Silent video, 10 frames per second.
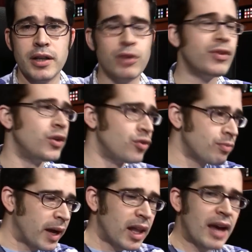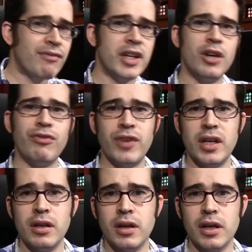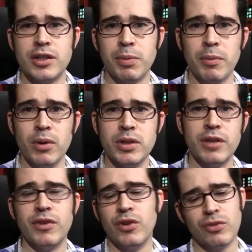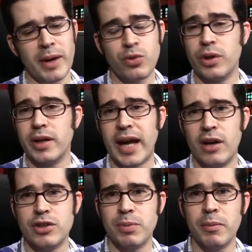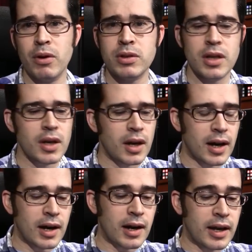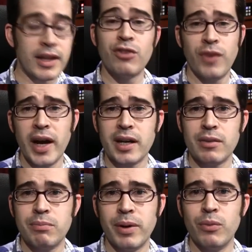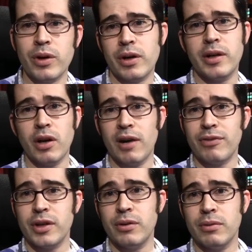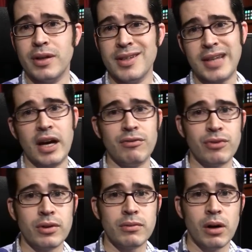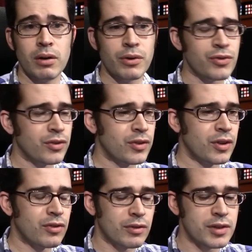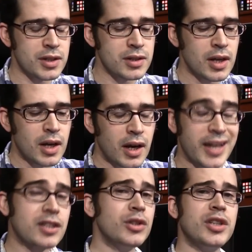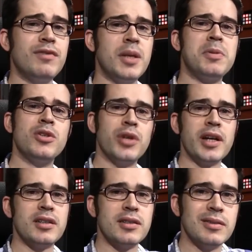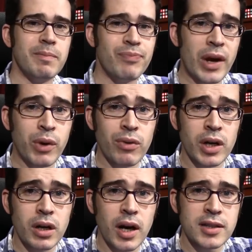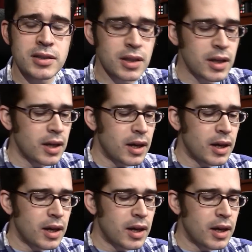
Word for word: You've used my live video feed to promote. You've used my Twitter account to promote, and that's fine. But we're going to offer you a discount for all those existing services. Exclusive tips and tricks that we run across,